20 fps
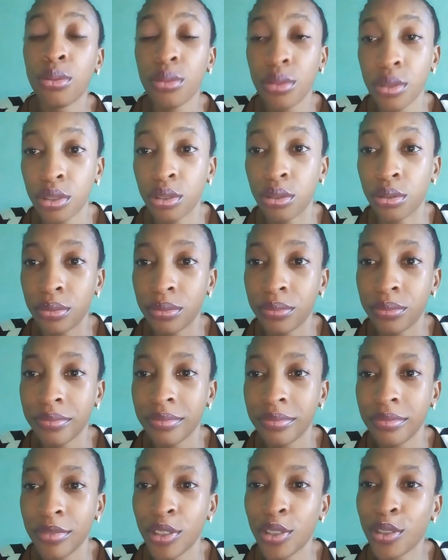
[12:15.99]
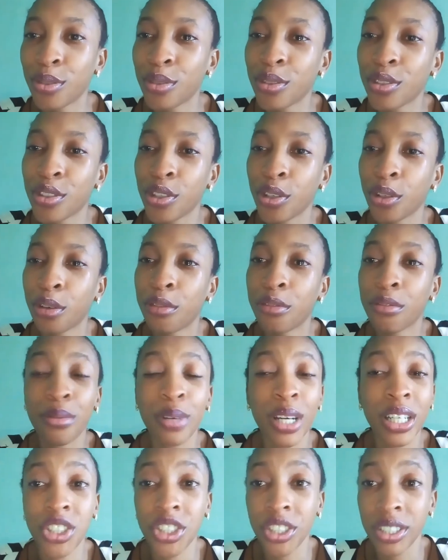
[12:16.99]
Use your
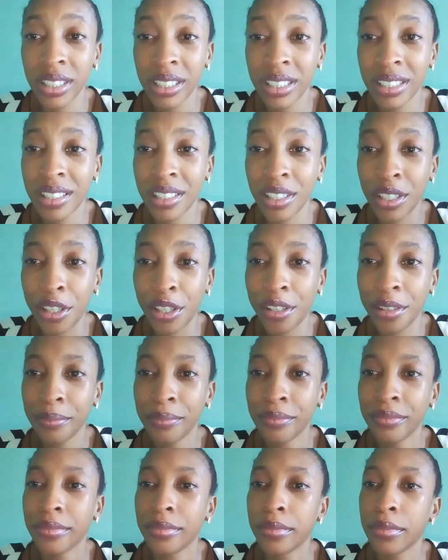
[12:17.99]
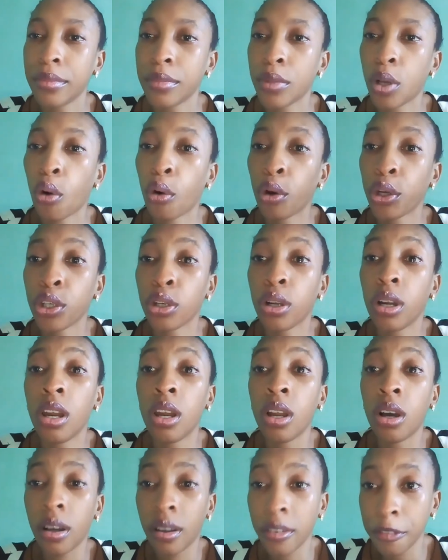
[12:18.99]
fragility or your love
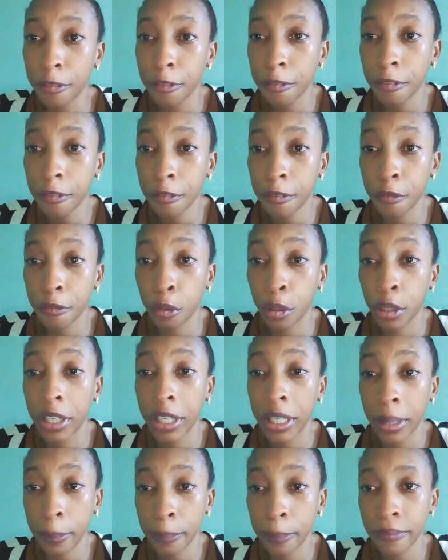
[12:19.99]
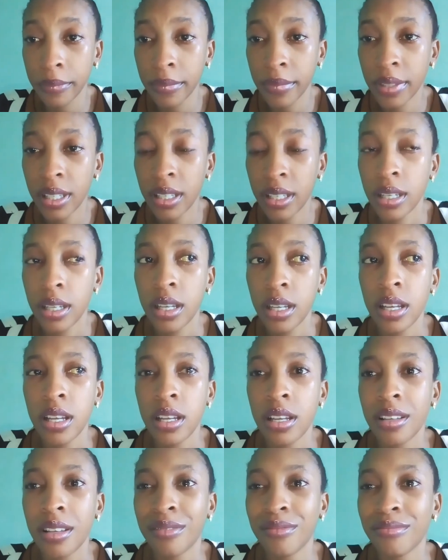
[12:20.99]
for him
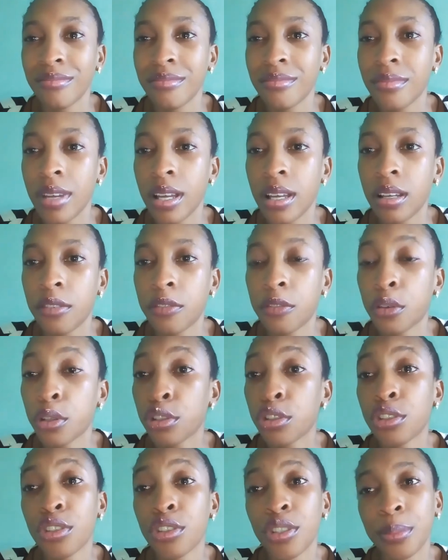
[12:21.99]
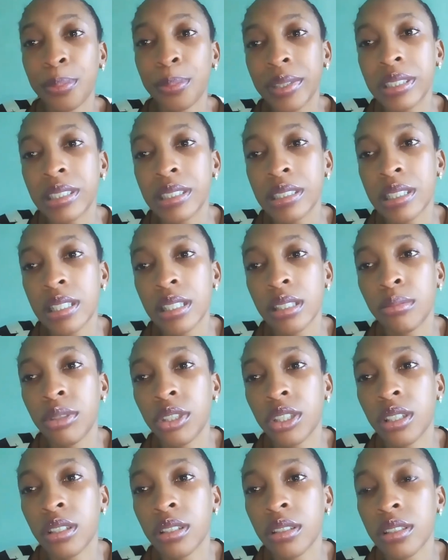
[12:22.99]
for stupidity, because
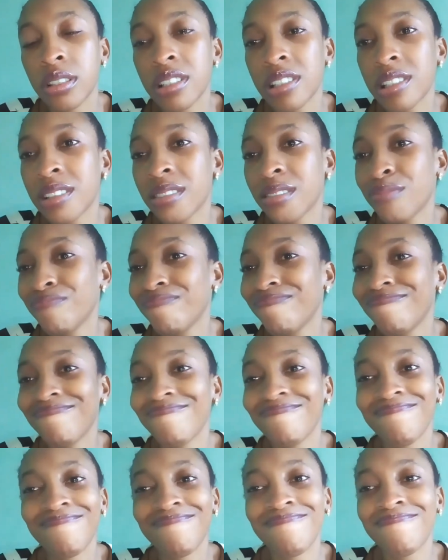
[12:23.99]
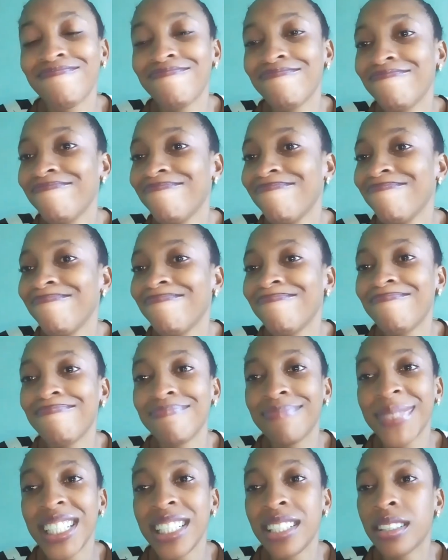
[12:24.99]
it doesn't
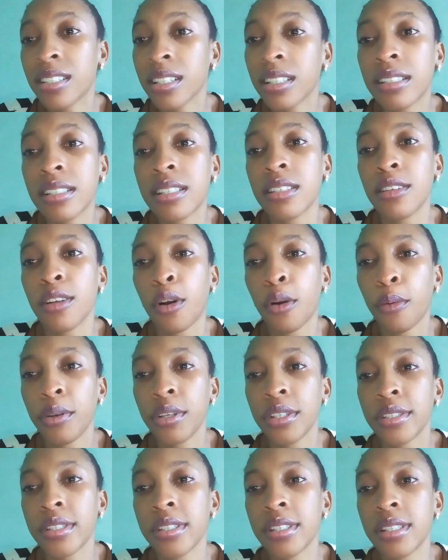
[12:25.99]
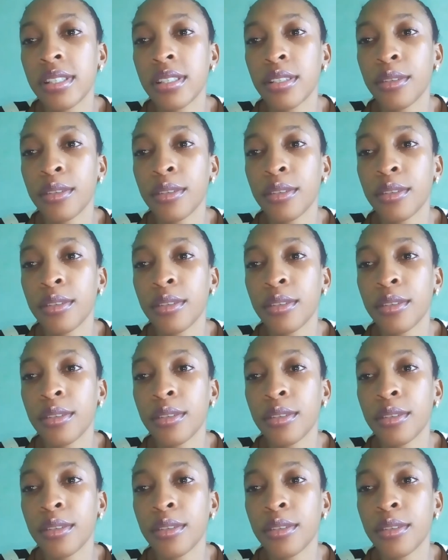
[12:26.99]
always go well.